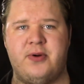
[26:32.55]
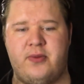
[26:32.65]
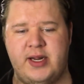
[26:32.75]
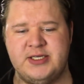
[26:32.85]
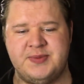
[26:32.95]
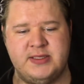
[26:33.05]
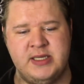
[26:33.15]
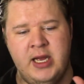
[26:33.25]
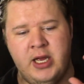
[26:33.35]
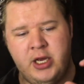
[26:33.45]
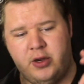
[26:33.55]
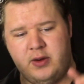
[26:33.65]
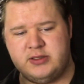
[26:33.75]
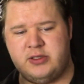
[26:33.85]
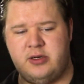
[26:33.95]
arrangements, you're
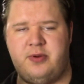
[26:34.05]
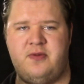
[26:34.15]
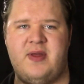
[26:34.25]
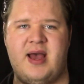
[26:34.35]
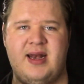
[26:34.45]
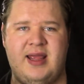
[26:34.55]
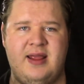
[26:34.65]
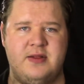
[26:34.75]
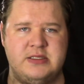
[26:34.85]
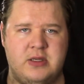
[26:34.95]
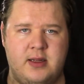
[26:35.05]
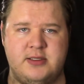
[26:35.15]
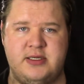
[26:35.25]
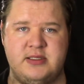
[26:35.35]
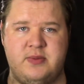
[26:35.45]
also going to put that in this
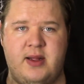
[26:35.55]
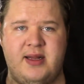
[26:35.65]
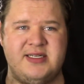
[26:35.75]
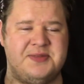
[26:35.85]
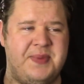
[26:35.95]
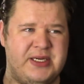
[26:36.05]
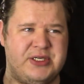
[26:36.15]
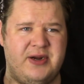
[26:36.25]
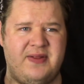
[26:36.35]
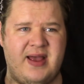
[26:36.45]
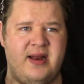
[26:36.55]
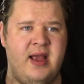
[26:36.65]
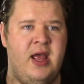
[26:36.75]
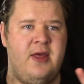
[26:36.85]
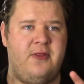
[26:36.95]
call sheet as well. And just make sure that
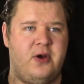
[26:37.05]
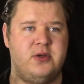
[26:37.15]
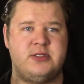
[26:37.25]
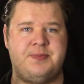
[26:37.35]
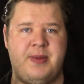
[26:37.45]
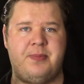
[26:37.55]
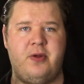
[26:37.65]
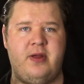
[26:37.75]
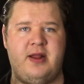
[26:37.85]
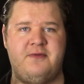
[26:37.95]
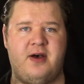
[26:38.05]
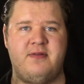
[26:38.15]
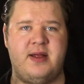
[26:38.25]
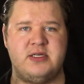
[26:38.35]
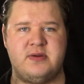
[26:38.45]
those people
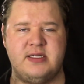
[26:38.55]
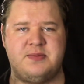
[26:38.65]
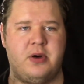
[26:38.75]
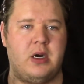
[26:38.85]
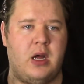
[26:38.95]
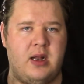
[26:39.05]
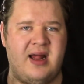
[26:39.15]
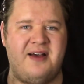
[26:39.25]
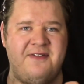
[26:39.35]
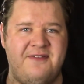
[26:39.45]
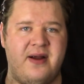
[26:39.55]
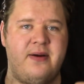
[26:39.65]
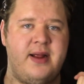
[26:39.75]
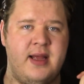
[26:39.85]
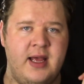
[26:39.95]
involved in that transport all have
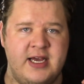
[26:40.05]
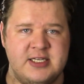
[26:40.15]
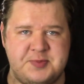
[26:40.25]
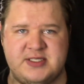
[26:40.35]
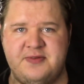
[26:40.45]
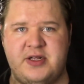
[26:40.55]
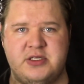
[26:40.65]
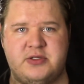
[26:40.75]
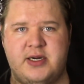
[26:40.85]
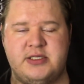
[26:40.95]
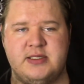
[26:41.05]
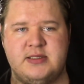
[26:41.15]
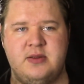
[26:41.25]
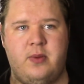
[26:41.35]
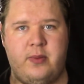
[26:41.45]
very specific
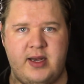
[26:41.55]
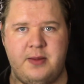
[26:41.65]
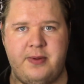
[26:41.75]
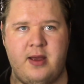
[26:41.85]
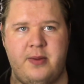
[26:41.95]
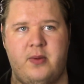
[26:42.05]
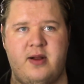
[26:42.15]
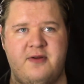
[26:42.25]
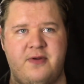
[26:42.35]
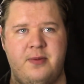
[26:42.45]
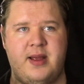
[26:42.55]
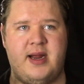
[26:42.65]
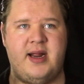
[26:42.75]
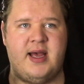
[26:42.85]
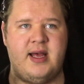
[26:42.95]
instructions. When we did Becoming One of Them,
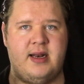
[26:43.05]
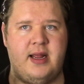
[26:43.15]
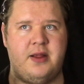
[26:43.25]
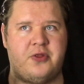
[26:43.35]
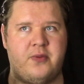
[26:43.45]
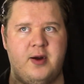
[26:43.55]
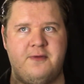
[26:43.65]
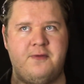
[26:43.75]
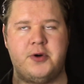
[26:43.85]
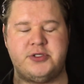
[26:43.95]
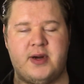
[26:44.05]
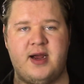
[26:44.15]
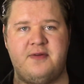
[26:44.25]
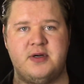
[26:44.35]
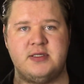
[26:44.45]
I had like 3 or 4
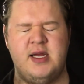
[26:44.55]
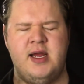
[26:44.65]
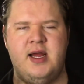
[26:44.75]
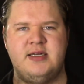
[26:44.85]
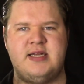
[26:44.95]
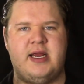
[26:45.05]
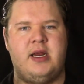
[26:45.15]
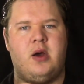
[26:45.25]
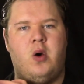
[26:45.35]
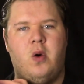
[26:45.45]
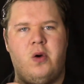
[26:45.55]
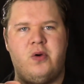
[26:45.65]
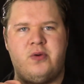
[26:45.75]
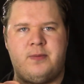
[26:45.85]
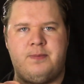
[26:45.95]
drivers taking a whole